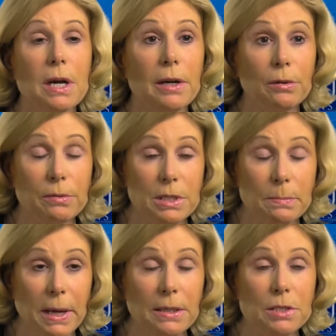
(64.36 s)
higher
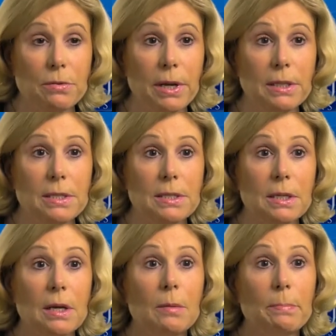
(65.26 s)
response rates,
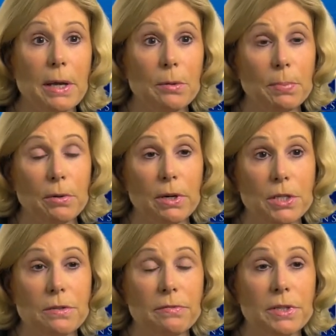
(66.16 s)
better
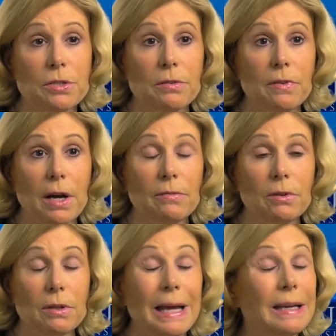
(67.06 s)
progression-free
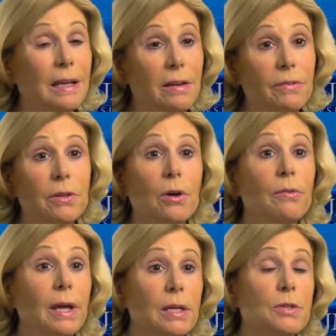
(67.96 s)
survival, and even though
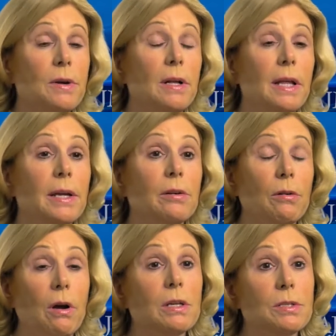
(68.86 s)
that trial had a
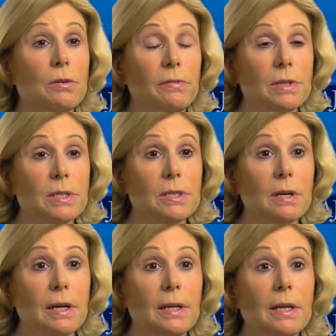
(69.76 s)
crossover
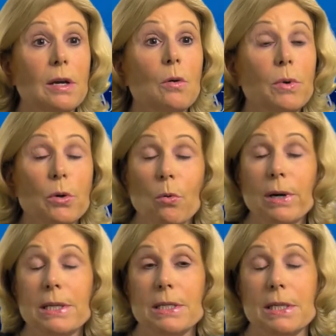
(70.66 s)
design, we
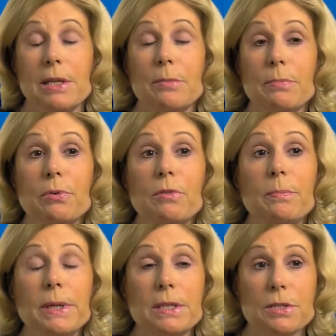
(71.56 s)
already see an
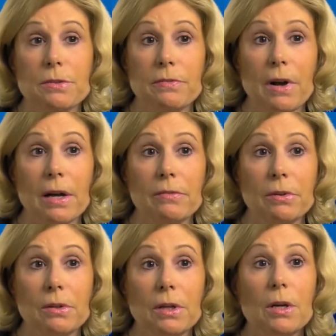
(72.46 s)
improvement in
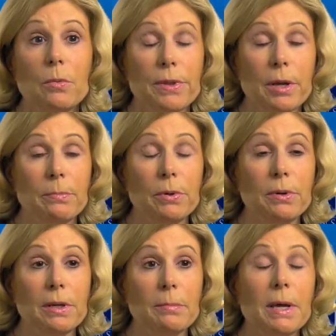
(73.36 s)
survival with
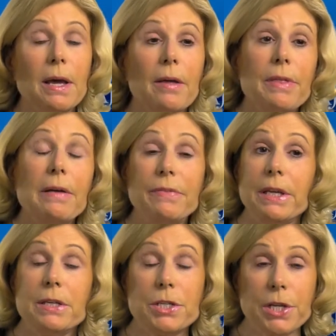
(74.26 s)
ibrutinib. That
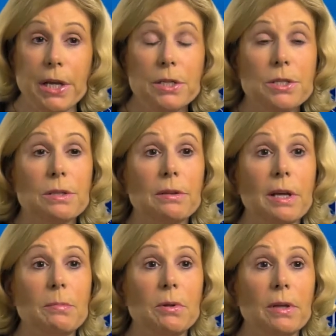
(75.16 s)
then changed the
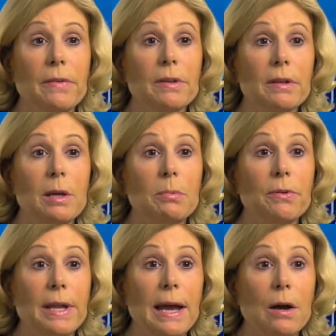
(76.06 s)
label, and the
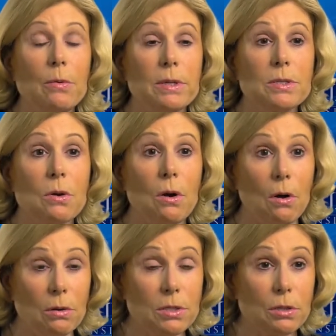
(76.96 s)
label now is
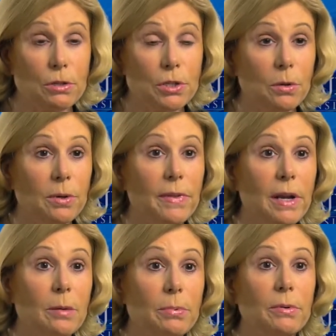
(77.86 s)
also showing
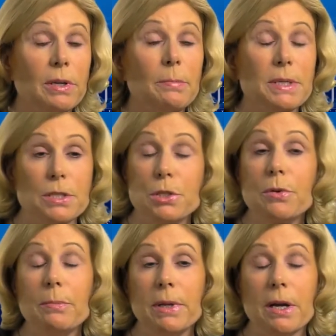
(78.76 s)
that ibrutinib is a
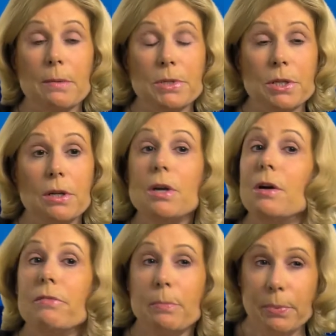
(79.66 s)
treatment option
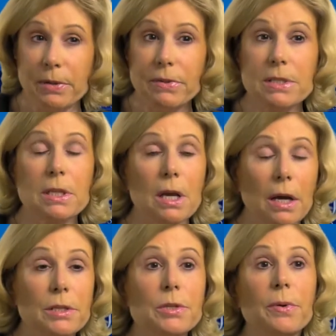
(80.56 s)
for previously
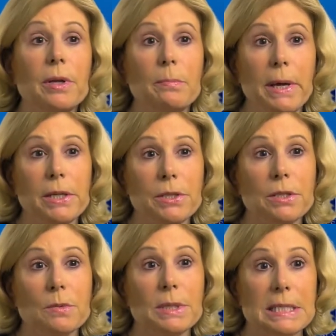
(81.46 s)
untreated
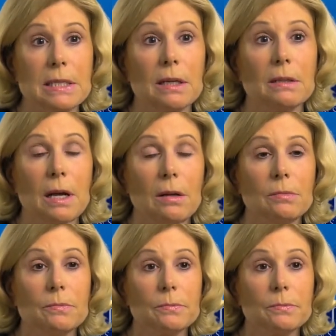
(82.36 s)
patients with CLL.